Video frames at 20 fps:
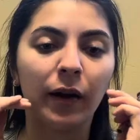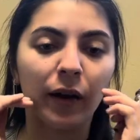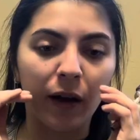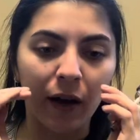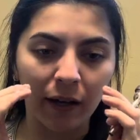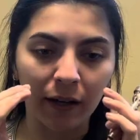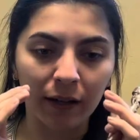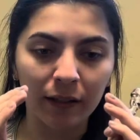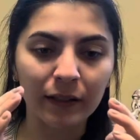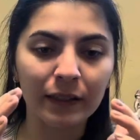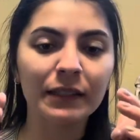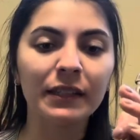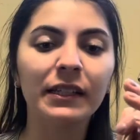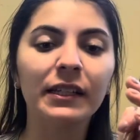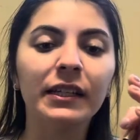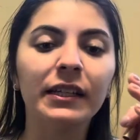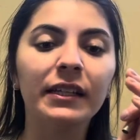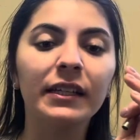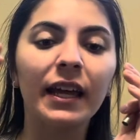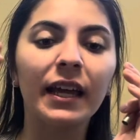a
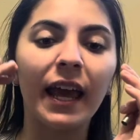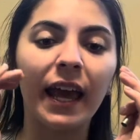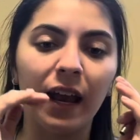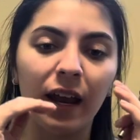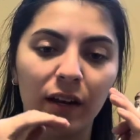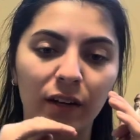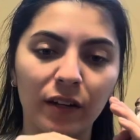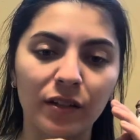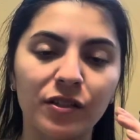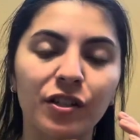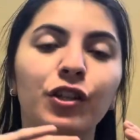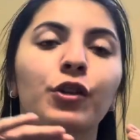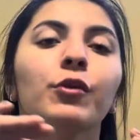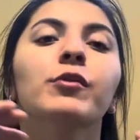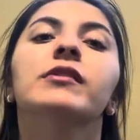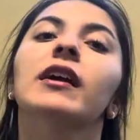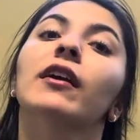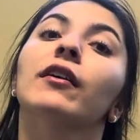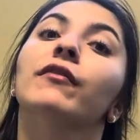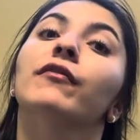clean and
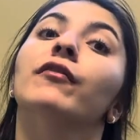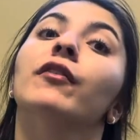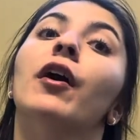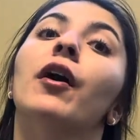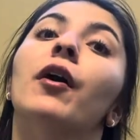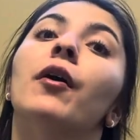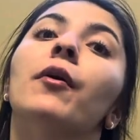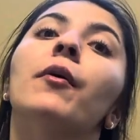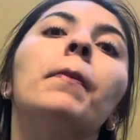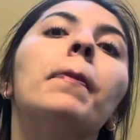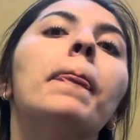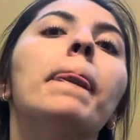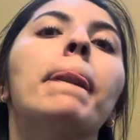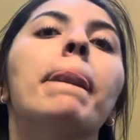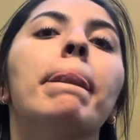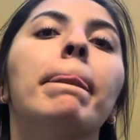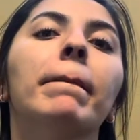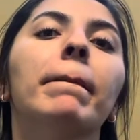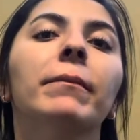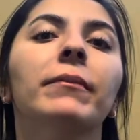continuous airflow.
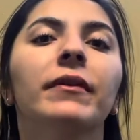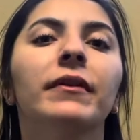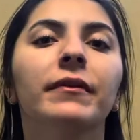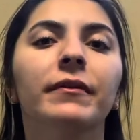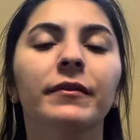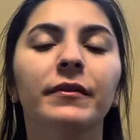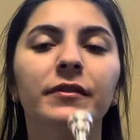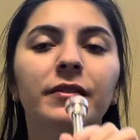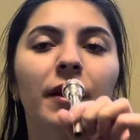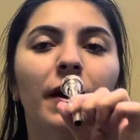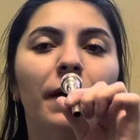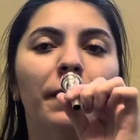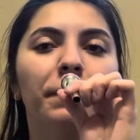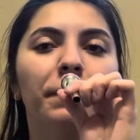So.